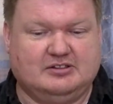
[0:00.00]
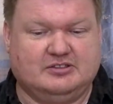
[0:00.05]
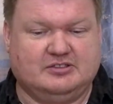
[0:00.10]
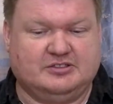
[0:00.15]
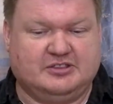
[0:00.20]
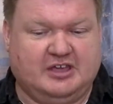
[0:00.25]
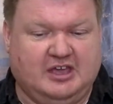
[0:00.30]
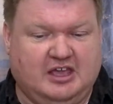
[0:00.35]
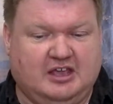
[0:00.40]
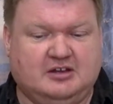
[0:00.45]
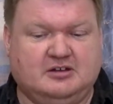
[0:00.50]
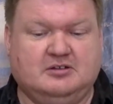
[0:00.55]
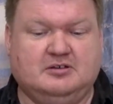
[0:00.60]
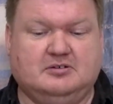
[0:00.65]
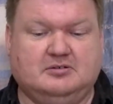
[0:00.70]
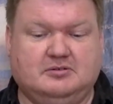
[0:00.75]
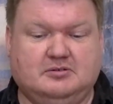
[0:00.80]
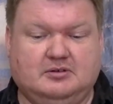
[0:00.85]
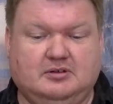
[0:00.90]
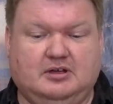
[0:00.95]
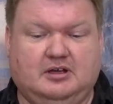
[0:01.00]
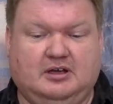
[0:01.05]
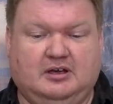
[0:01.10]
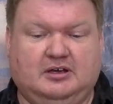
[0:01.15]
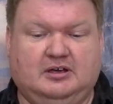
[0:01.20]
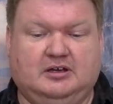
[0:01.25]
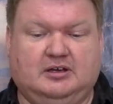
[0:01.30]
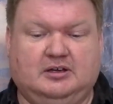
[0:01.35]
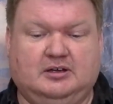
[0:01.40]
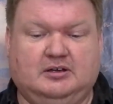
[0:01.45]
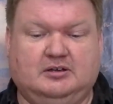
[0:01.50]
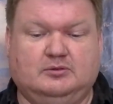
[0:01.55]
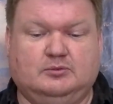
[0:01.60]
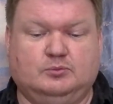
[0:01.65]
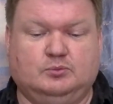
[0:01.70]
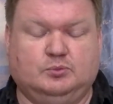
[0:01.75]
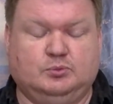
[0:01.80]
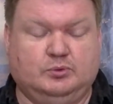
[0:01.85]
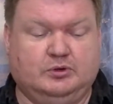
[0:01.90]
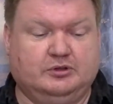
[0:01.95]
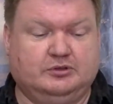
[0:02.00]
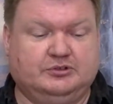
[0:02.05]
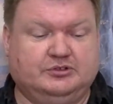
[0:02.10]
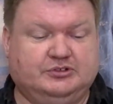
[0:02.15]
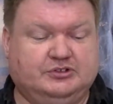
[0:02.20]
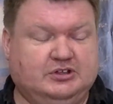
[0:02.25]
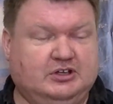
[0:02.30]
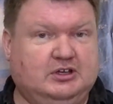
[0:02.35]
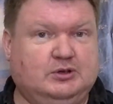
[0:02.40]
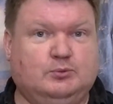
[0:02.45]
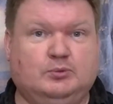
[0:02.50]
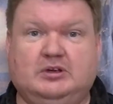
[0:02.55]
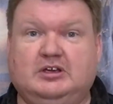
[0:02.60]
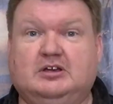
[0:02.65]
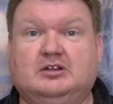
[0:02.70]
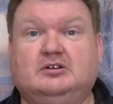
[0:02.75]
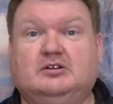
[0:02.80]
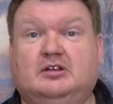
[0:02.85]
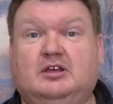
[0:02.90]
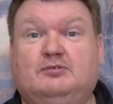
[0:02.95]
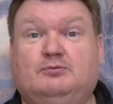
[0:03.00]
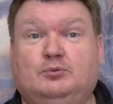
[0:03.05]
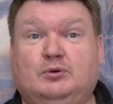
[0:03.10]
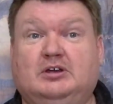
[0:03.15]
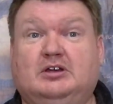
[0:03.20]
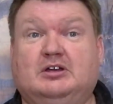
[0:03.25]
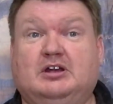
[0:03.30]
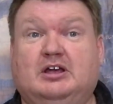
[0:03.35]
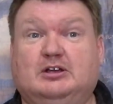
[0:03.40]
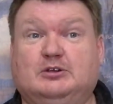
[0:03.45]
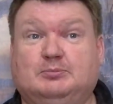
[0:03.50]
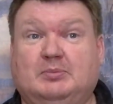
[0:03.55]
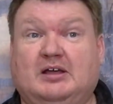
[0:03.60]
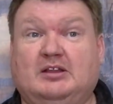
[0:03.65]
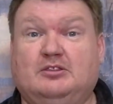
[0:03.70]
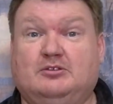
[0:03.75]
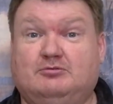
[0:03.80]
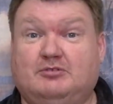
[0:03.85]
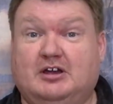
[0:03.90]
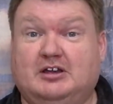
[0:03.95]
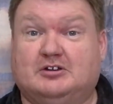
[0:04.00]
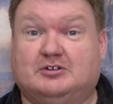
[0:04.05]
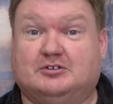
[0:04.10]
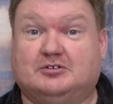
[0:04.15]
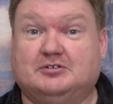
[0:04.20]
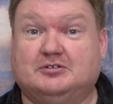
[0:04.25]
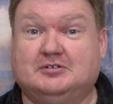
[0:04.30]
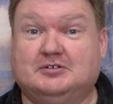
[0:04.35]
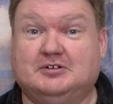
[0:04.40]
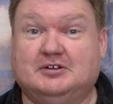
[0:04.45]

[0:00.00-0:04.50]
then we'll see if we can expand the range.